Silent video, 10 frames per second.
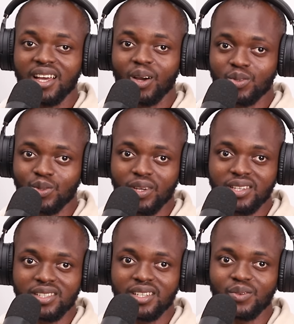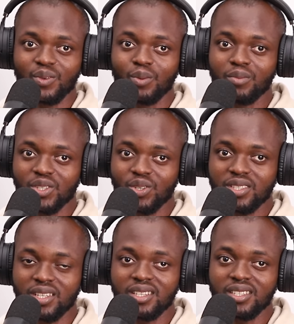I will see you guys in the next video. Make sure you
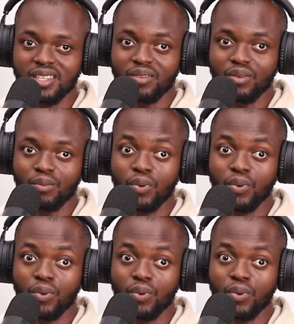stay safe.